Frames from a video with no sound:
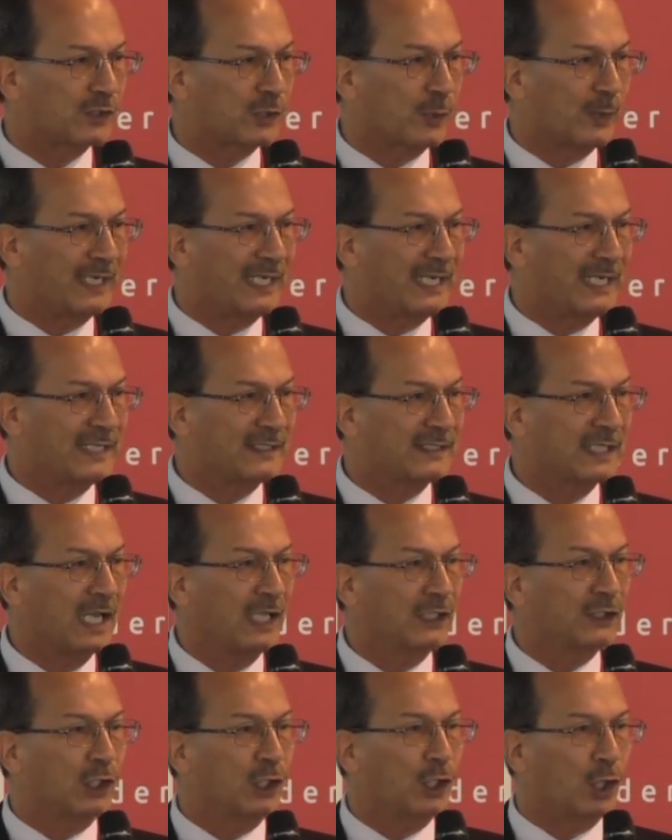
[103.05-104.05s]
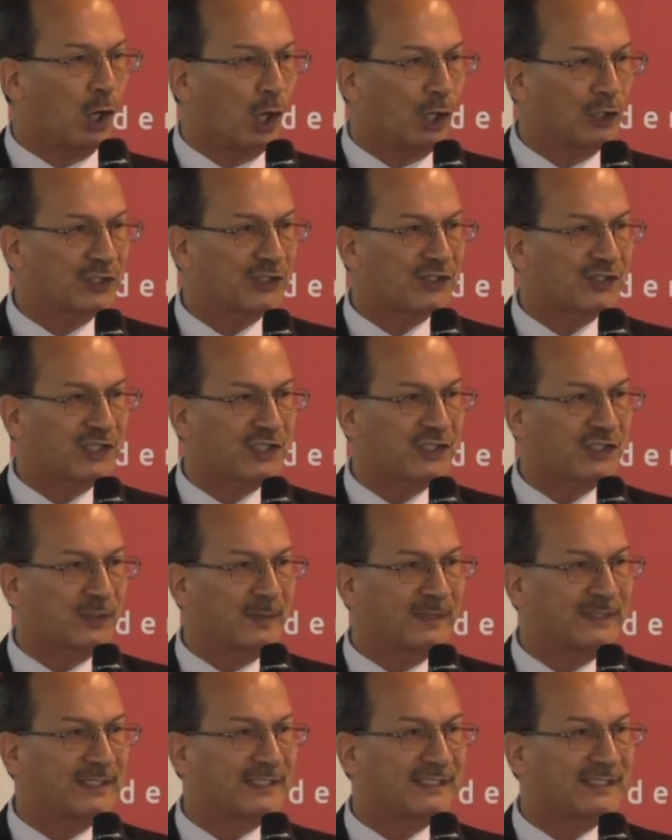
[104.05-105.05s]
So it is the largest
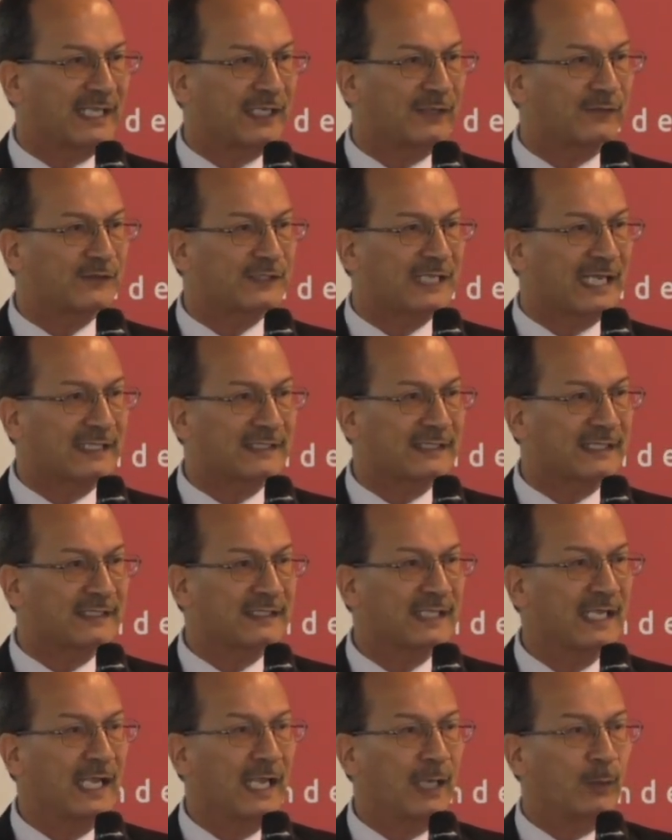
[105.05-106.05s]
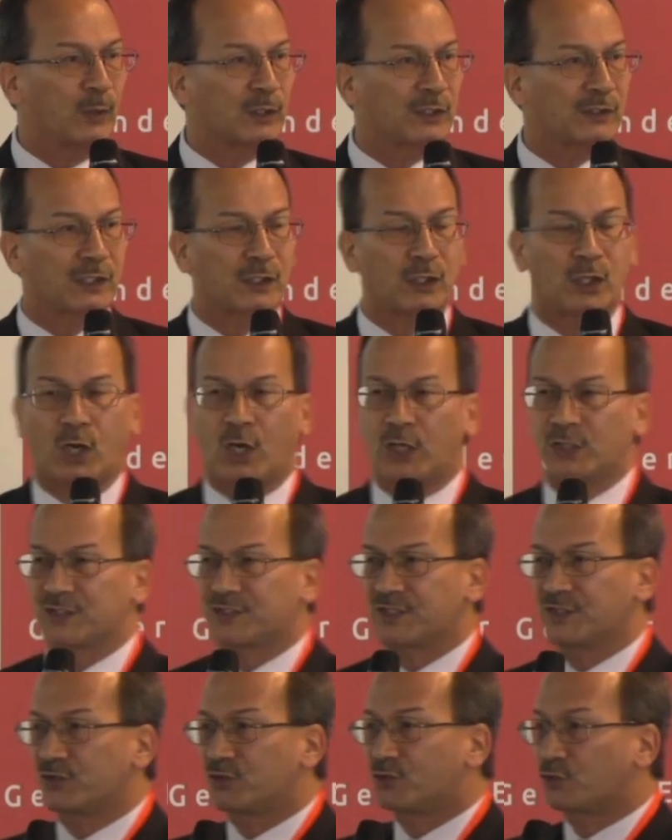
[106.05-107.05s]
system in the state of Texas and one one of the
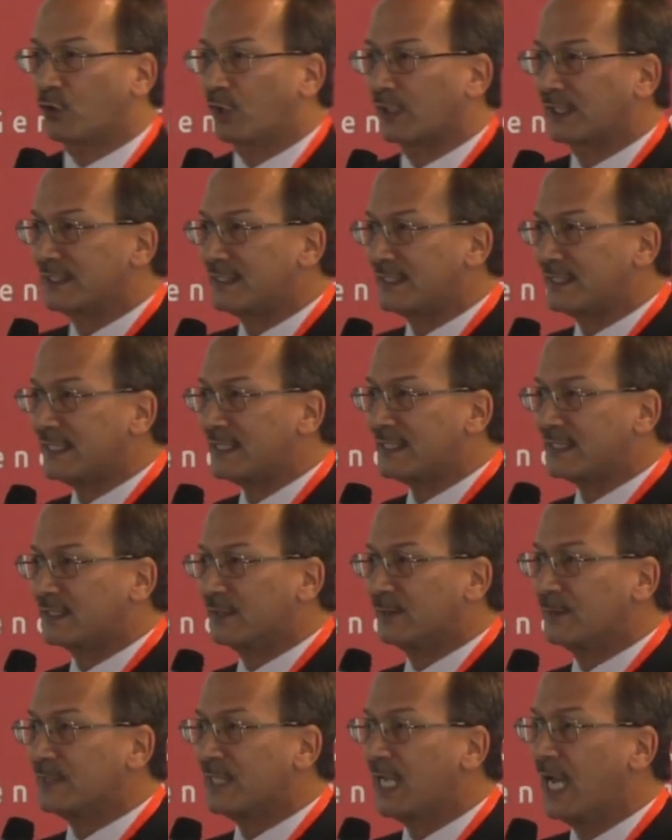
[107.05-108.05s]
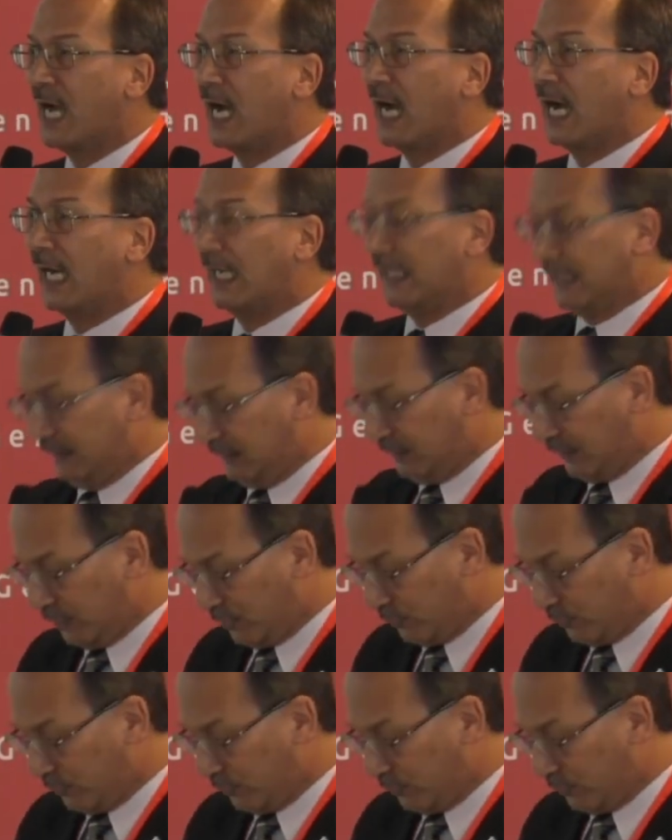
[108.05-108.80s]
largest and strongest systems uh, in the